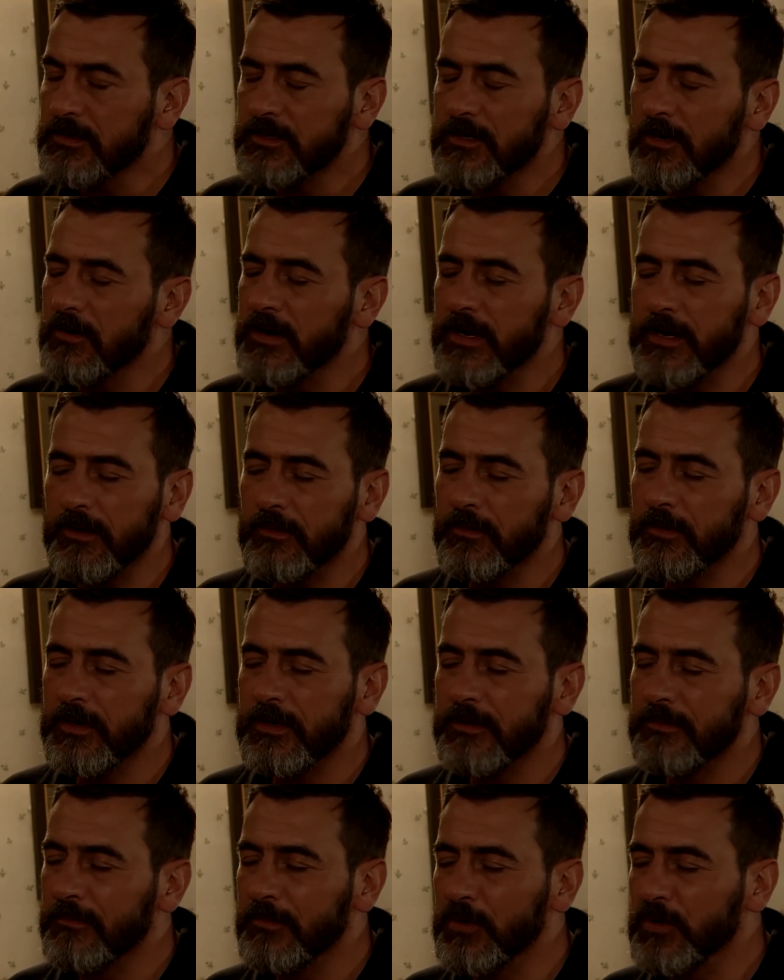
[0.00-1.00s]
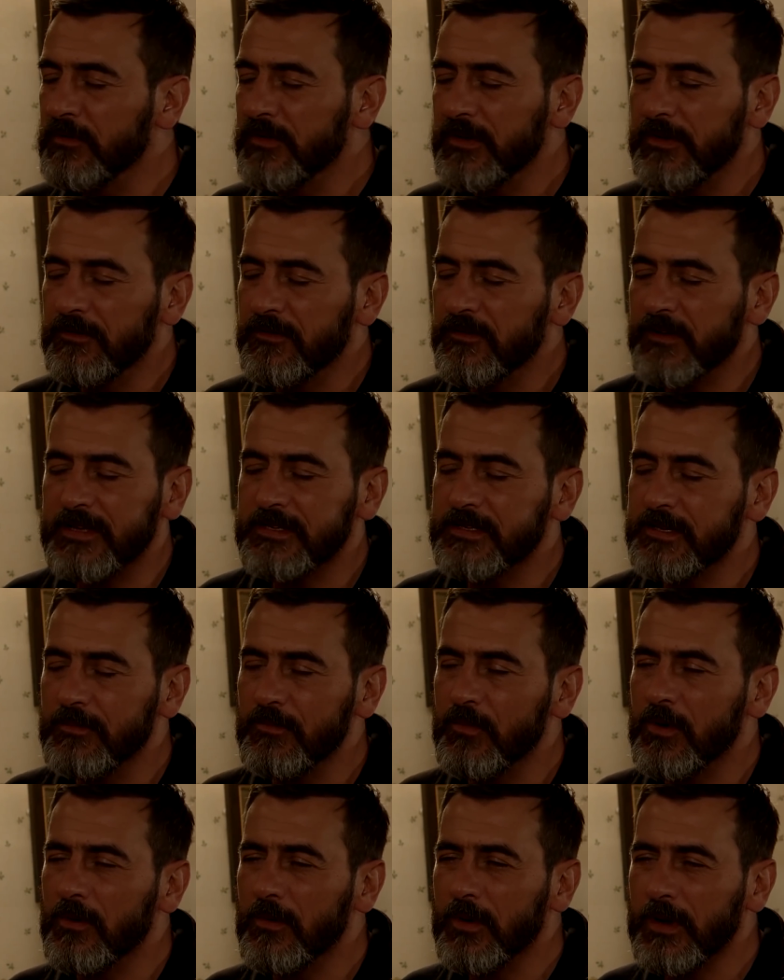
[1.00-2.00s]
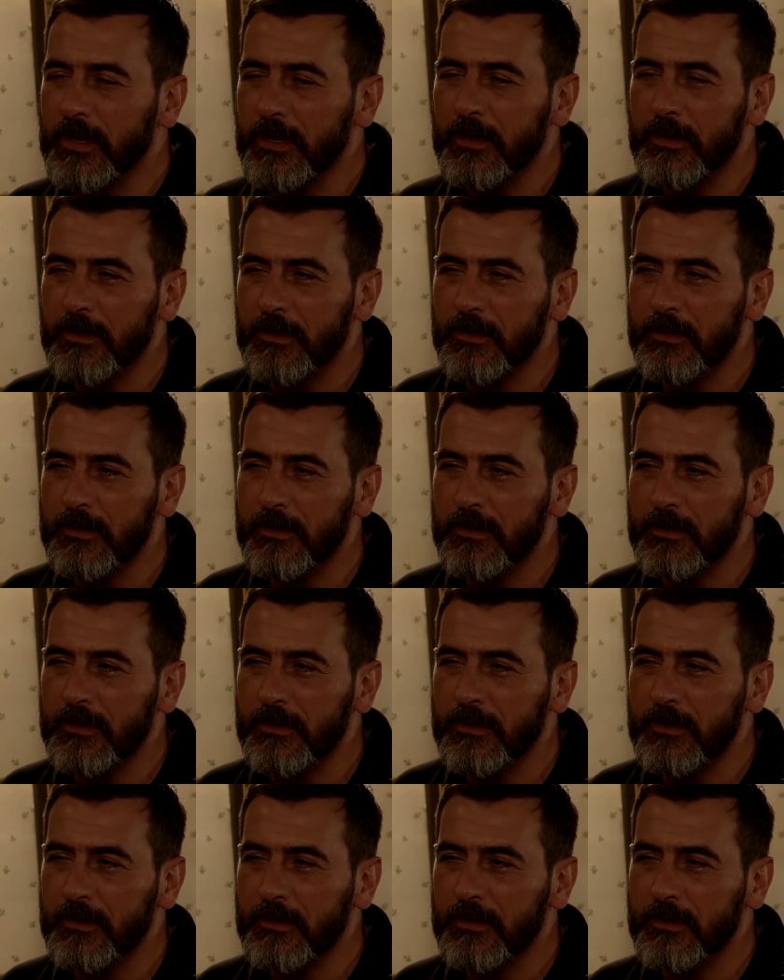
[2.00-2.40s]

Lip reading: Sorry, moving fast in what way?